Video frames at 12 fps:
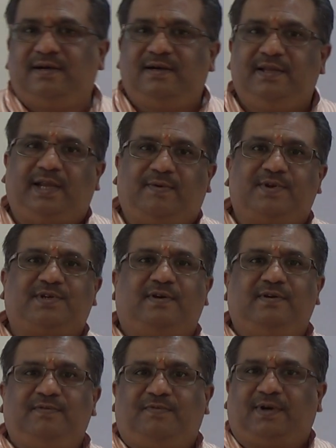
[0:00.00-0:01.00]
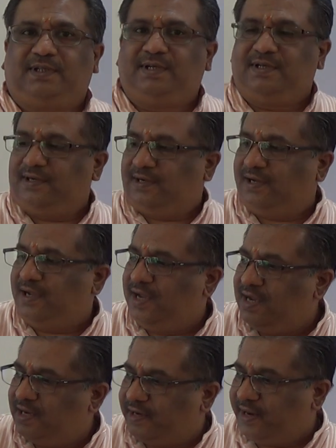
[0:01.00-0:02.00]
equation for the
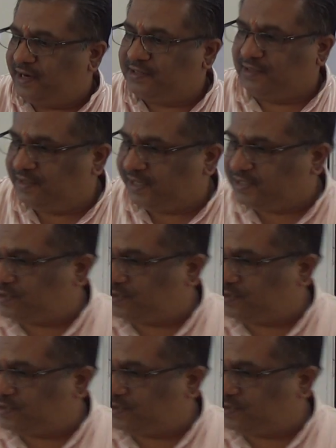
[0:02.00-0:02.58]
reaction. Next